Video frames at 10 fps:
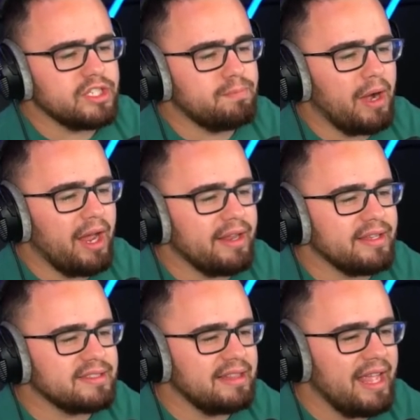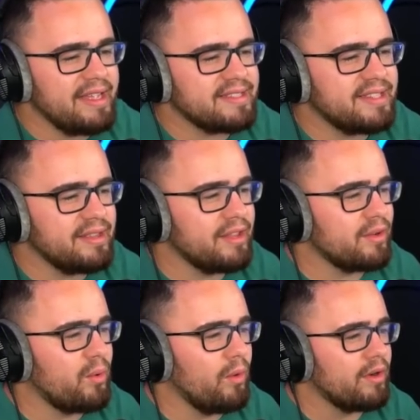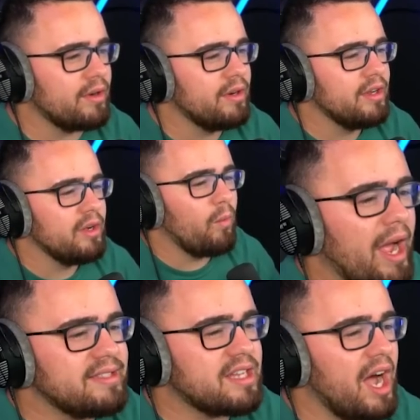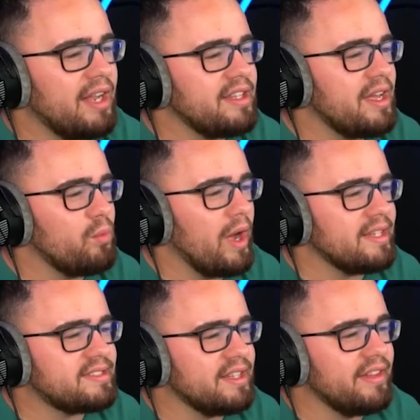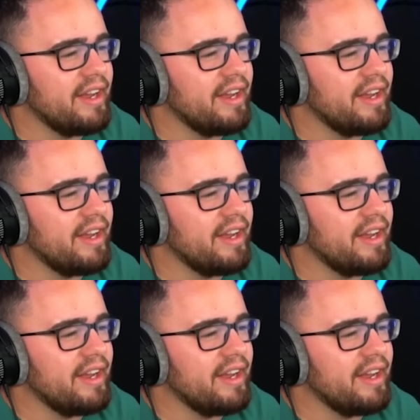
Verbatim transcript: his body? His leg is sitting in the corner. Know. Why is Kanye West in